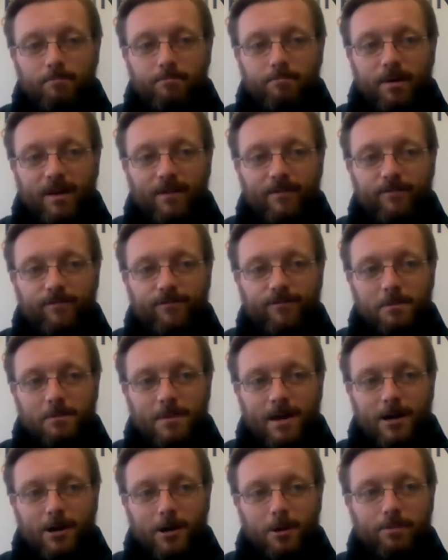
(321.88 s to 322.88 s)
But from
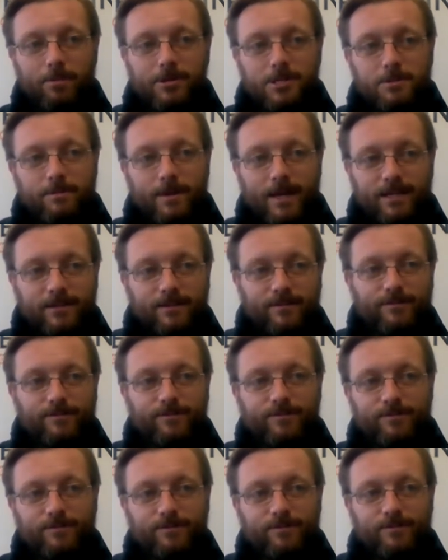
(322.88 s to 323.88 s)
our perspective,
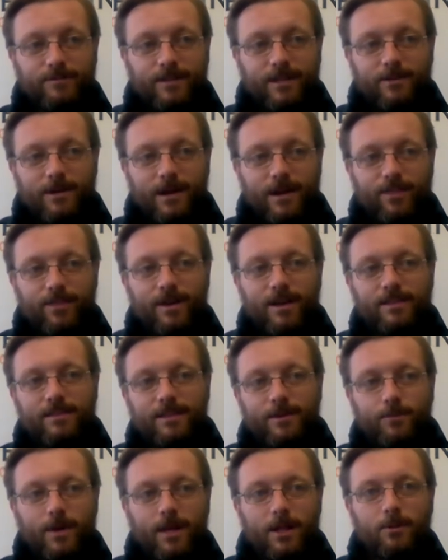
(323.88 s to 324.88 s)
I thought
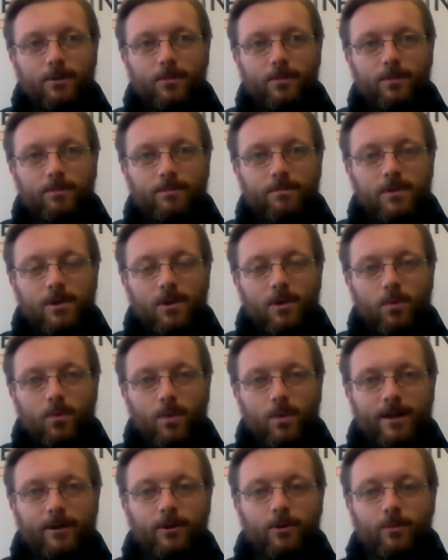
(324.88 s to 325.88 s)
that, well,
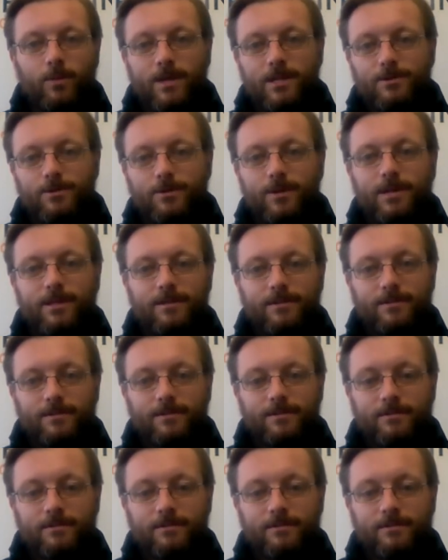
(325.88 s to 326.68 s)
why don't we do it,